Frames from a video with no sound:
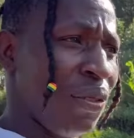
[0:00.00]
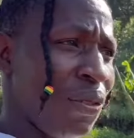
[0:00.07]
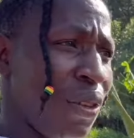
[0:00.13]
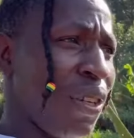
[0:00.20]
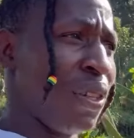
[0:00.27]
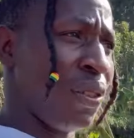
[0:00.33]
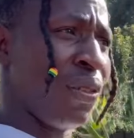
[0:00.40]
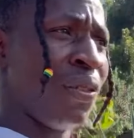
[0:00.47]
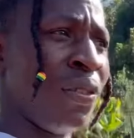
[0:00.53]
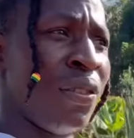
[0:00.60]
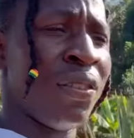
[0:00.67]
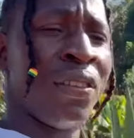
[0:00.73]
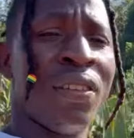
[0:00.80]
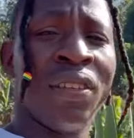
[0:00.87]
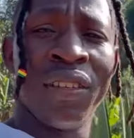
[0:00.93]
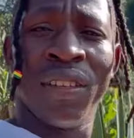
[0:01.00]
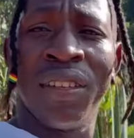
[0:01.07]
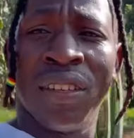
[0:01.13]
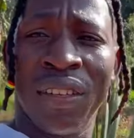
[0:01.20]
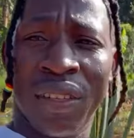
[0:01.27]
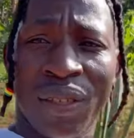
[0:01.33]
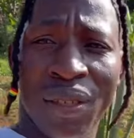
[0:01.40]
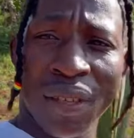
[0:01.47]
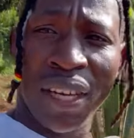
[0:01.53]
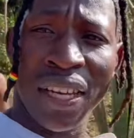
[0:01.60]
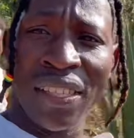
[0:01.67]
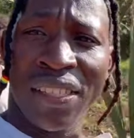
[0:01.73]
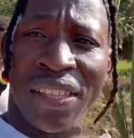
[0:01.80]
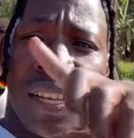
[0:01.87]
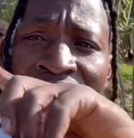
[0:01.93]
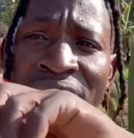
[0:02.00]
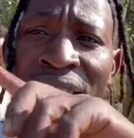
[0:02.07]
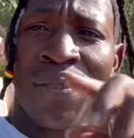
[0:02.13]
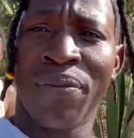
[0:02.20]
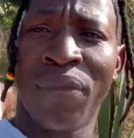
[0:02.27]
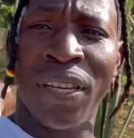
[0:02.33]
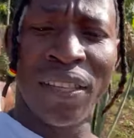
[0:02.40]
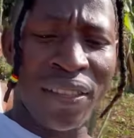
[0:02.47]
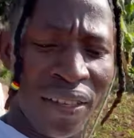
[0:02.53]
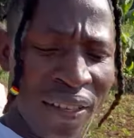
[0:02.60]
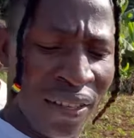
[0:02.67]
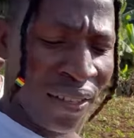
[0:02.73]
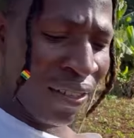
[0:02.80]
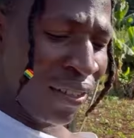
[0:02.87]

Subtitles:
Wow. So guys, that's the mother